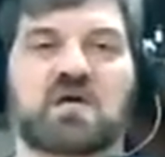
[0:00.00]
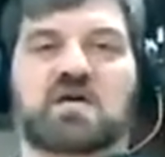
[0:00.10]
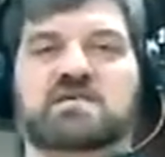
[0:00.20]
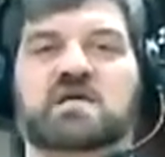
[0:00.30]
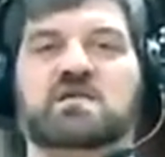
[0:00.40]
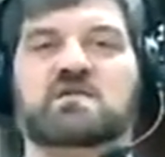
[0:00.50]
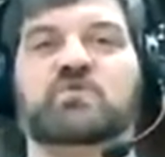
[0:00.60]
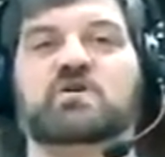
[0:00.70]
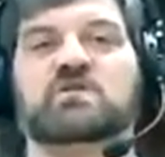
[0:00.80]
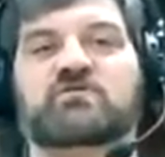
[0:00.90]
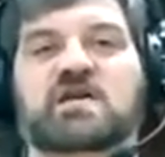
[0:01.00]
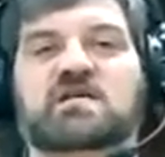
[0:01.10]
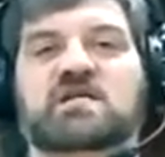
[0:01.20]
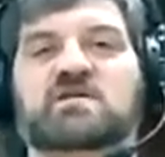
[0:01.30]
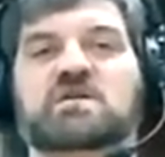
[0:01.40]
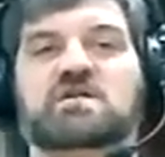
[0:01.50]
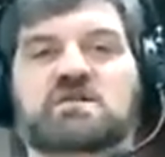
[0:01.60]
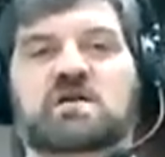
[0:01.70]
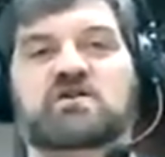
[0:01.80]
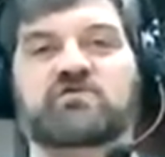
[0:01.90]
until I'm fairly flat down there.
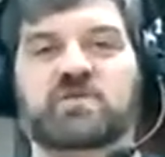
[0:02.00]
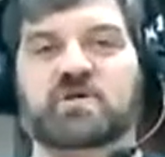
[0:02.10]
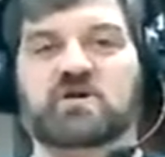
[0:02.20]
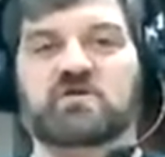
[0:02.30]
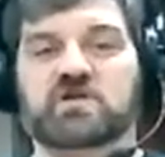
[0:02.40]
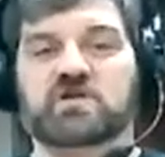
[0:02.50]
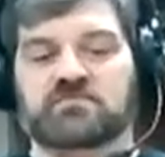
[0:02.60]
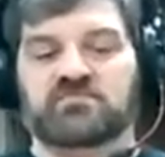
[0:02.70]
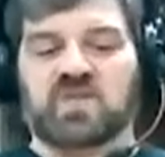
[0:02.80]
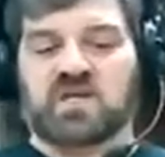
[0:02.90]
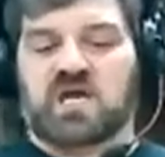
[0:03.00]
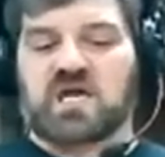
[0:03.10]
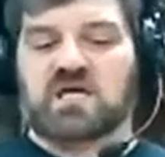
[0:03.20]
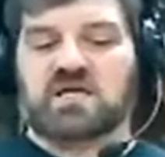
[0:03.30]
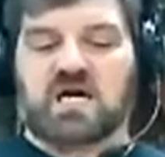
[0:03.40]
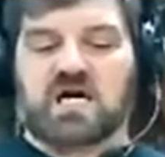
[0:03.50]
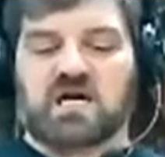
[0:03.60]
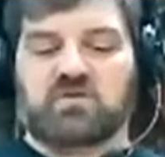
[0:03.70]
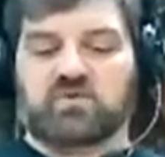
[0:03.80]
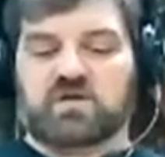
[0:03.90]
Then I'll flip it over, and
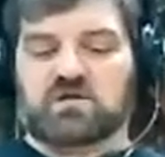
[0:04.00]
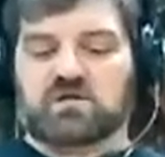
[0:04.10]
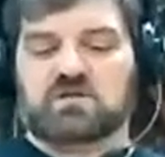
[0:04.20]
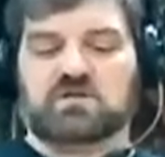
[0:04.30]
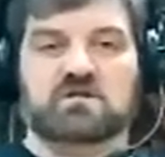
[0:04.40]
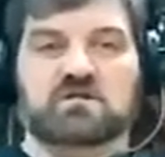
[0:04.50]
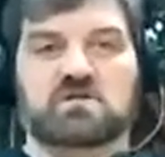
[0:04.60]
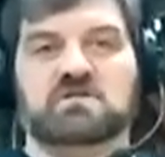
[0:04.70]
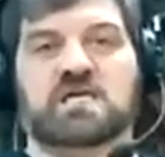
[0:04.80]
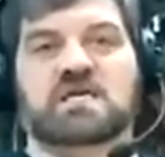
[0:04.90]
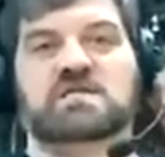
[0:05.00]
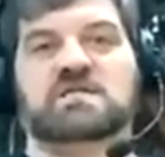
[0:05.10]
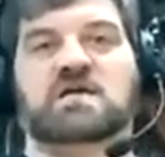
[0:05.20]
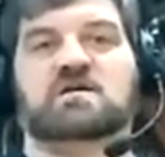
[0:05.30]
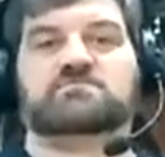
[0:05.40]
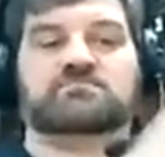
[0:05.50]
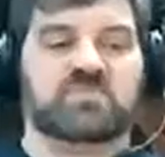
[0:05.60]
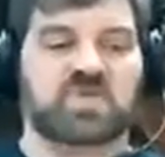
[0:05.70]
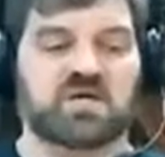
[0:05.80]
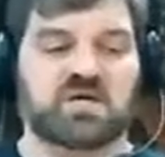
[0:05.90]
I will take it down,
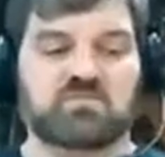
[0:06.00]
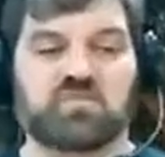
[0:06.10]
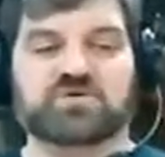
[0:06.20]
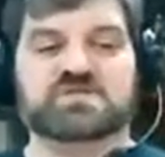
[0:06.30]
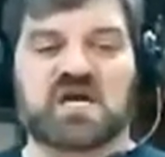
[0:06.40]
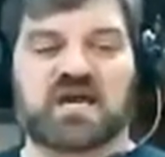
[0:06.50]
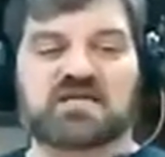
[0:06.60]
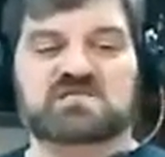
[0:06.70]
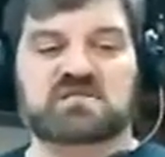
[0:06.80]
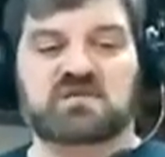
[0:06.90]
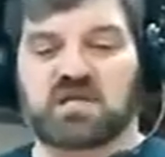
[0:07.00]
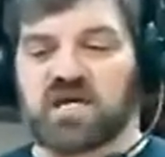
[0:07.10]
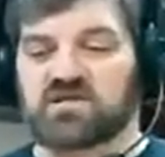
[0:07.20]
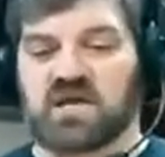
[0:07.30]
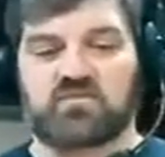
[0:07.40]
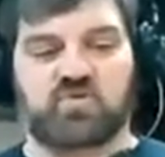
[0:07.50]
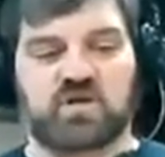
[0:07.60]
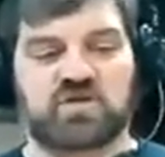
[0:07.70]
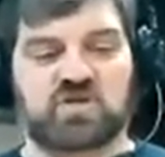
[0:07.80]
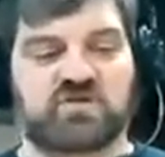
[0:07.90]
both sides. At that point,
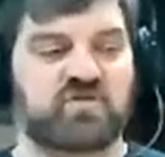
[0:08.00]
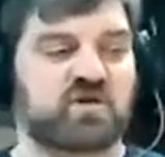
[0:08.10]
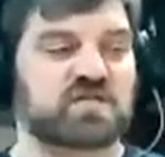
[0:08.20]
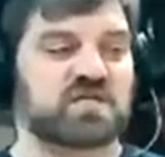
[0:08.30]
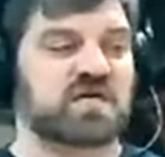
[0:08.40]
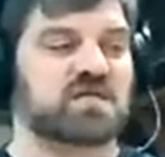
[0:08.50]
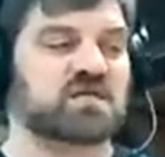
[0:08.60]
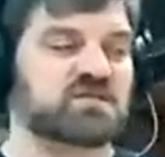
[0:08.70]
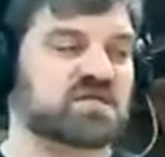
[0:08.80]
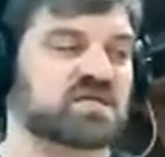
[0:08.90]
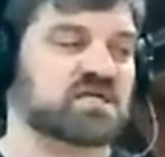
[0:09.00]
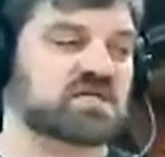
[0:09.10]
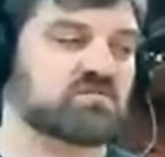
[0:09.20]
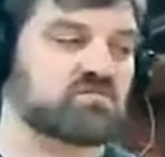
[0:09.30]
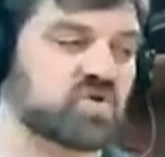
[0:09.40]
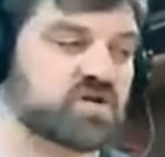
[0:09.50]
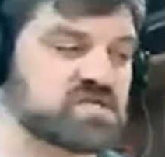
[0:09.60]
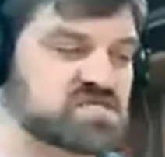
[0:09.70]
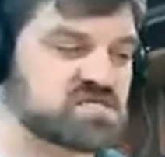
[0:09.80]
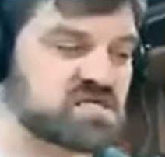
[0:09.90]
you should have already done the
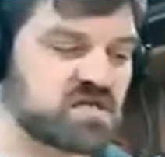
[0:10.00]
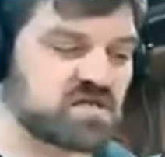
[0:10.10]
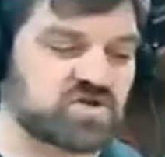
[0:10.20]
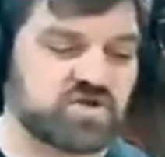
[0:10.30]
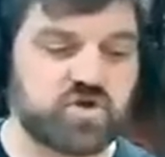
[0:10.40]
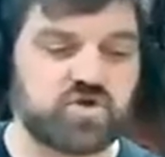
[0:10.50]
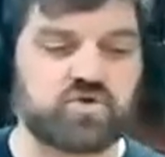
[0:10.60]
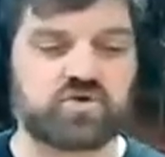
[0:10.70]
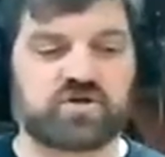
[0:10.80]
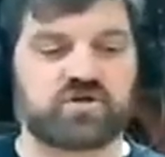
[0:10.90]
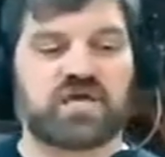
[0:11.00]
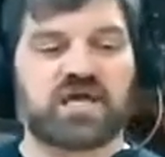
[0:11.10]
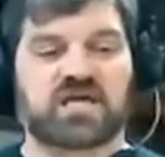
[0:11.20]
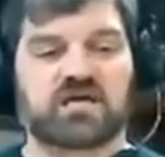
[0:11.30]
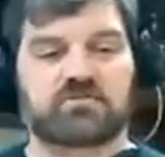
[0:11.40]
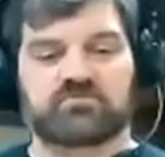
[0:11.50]
mortise to your leg,